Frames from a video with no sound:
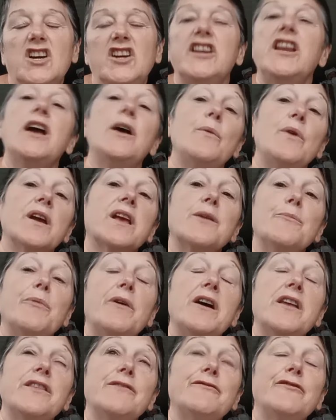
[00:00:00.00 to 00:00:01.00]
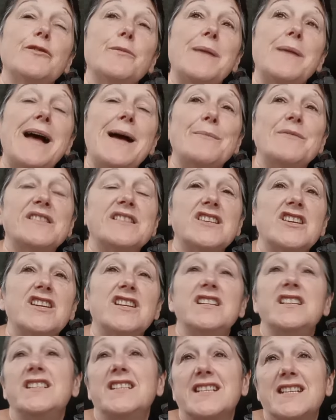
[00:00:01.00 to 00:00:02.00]
I know I could buy them from
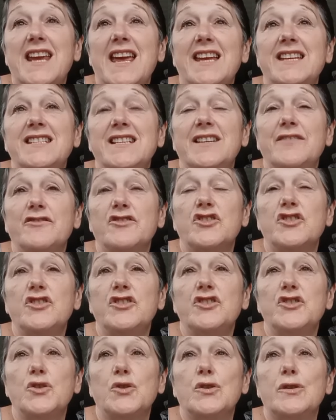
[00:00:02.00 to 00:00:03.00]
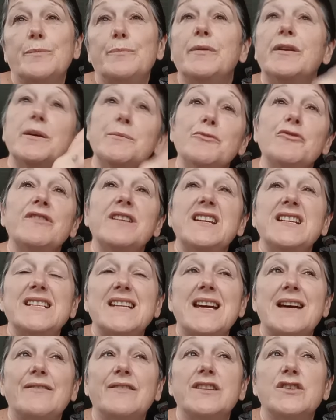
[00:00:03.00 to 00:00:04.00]
Amazon to get delivered to the door, but I'm already
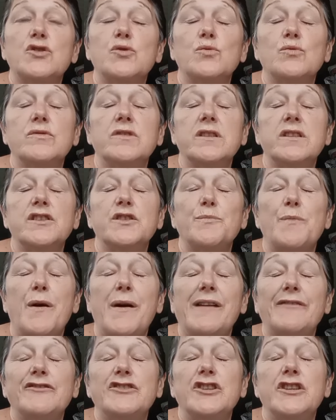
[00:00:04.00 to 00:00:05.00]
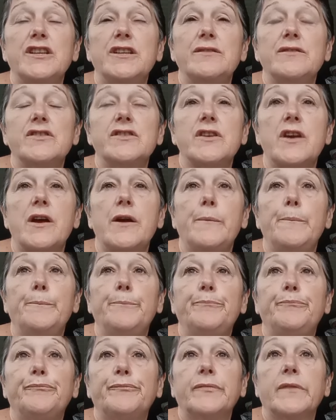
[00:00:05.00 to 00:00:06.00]
down in Taunton tomorrow afternoon, so
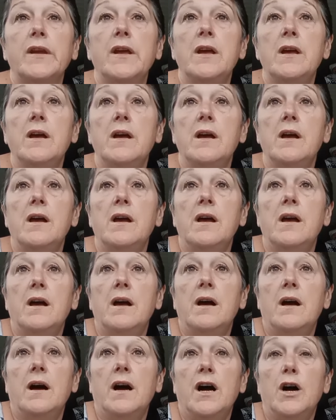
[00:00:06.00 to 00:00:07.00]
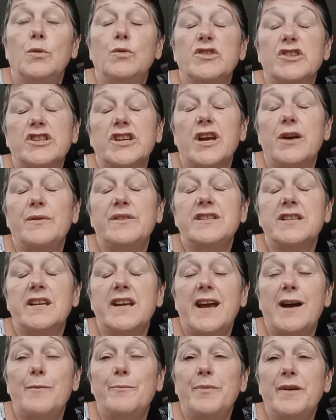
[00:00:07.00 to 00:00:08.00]
I want to go and
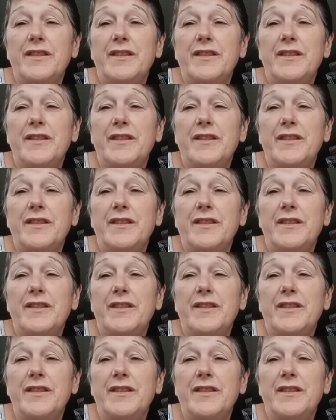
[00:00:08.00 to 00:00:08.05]
Dunelm.